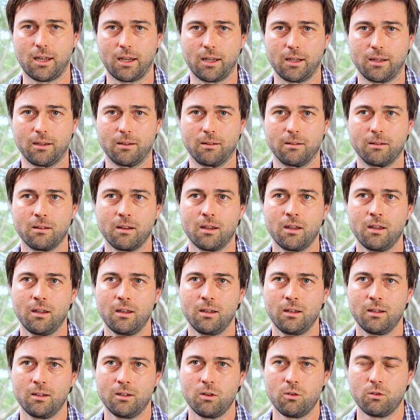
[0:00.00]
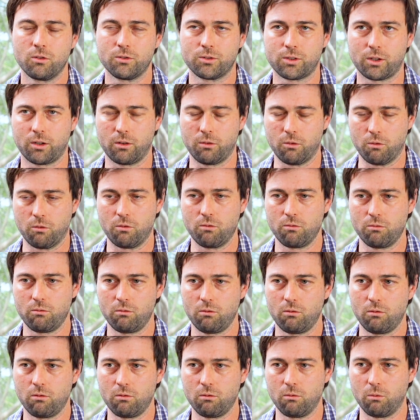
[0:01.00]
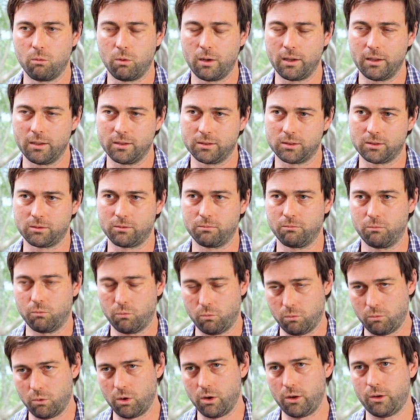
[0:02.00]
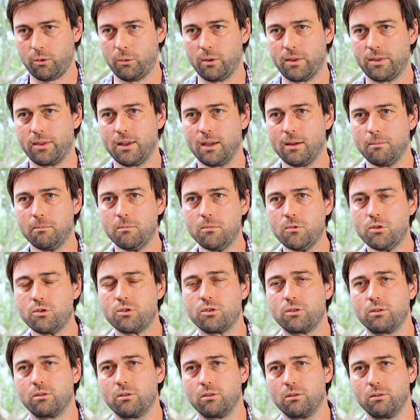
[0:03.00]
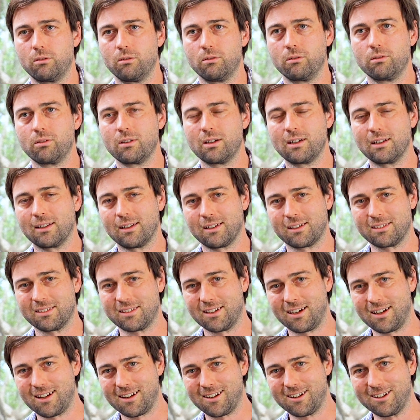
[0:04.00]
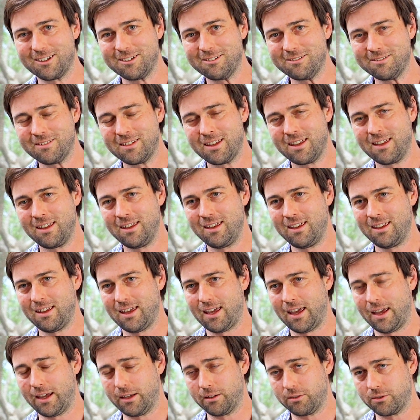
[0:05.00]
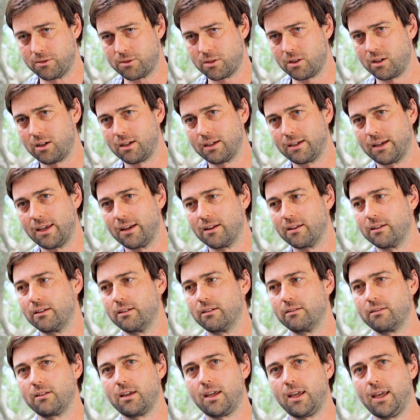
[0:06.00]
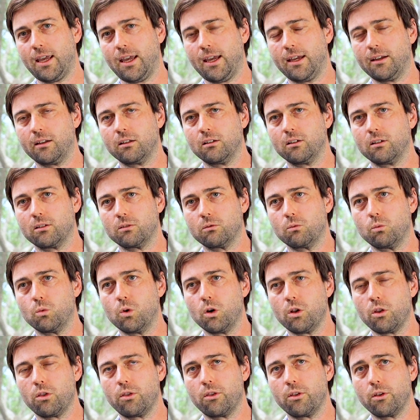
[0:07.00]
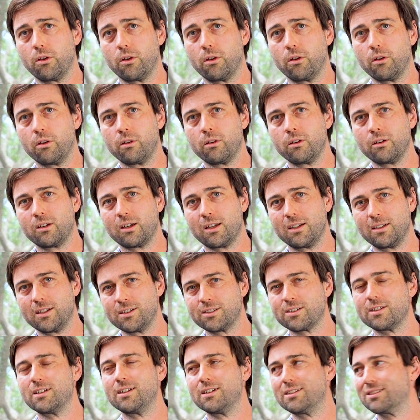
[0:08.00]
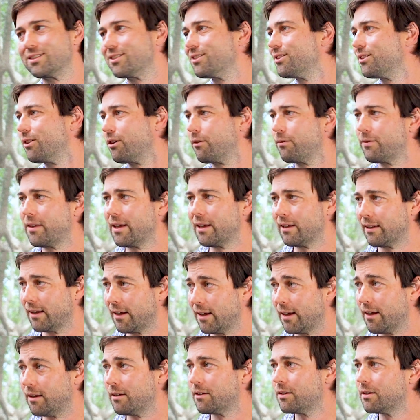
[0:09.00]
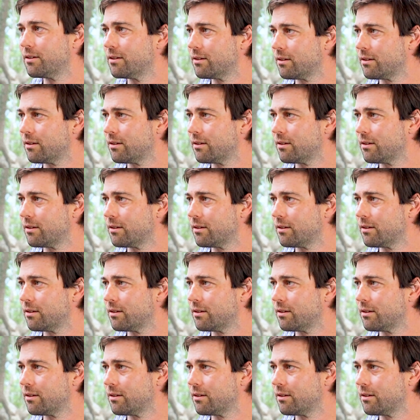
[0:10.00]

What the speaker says: and so we work with them to collect data and try and get a handle on what the condition is of their land,